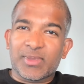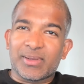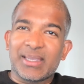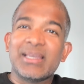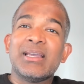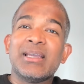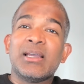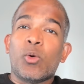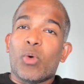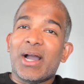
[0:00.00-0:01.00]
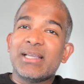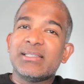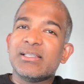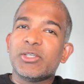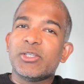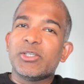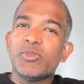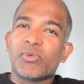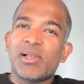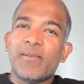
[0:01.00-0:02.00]
Okay. Why is this
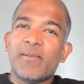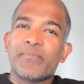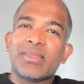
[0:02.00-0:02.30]
useful?